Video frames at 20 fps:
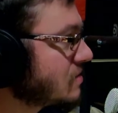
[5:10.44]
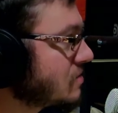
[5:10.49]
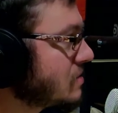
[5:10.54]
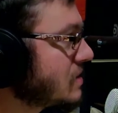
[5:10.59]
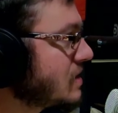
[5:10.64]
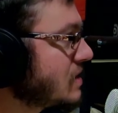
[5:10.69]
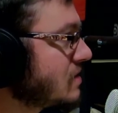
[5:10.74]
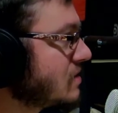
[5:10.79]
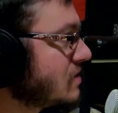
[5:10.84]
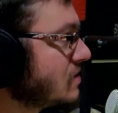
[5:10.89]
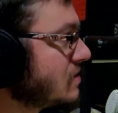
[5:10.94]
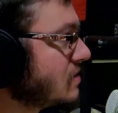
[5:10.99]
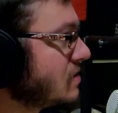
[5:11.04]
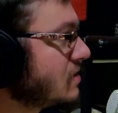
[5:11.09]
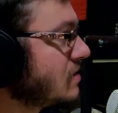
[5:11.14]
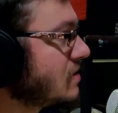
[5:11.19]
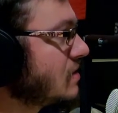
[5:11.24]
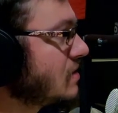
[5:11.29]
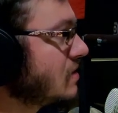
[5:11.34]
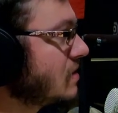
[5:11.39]
It's
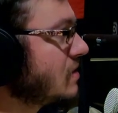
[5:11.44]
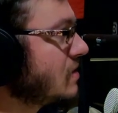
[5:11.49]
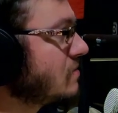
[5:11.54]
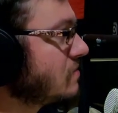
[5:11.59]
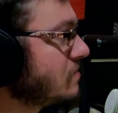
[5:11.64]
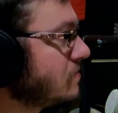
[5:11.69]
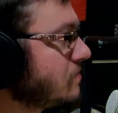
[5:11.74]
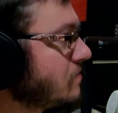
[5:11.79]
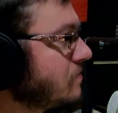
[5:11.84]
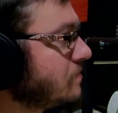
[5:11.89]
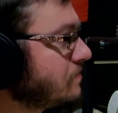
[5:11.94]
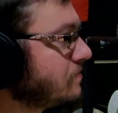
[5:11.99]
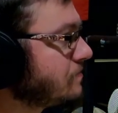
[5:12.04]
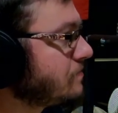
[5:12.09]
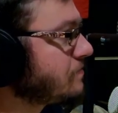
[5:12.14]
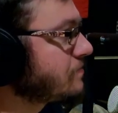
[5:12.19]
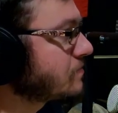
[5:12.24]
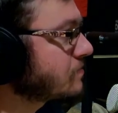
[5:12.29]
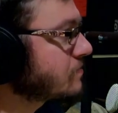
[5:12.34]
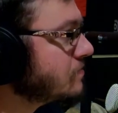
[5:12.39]
strange how much
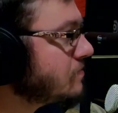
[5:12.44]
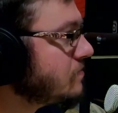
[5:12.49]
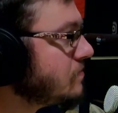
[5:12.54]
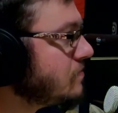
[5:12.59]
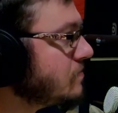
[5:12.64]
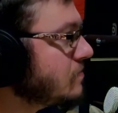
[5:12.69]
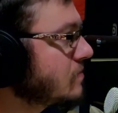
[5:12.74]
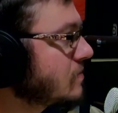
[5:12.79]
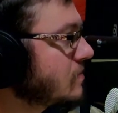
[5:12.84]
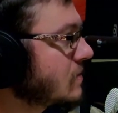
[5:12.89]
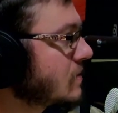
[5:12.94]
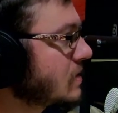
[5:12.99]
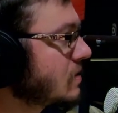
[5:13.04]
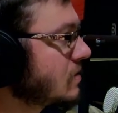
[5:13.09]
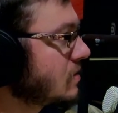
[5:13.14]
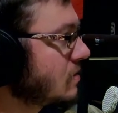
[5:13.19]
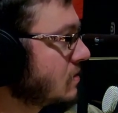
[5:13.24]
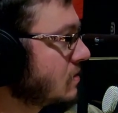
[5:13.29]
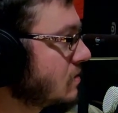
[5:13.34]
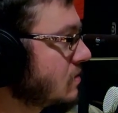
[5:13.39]
Kiesa gets submitted.